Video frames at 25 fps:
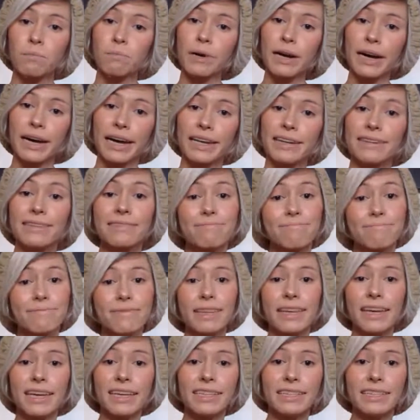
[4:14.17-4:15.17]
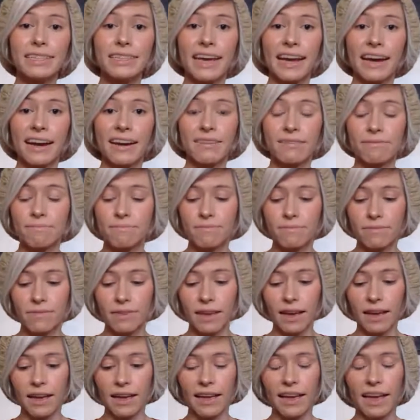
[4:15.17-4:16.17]
but it's there.
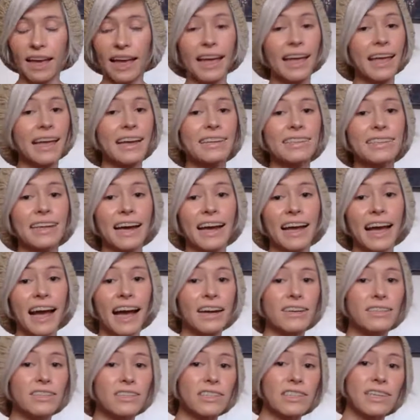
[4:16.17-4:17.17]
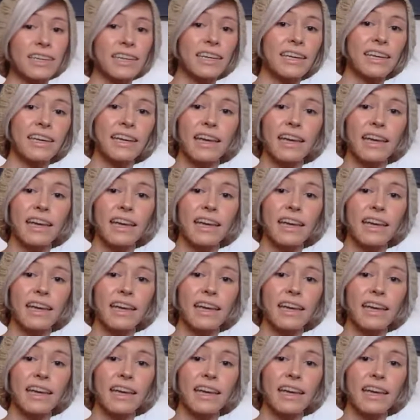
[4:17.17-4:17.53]
And I actually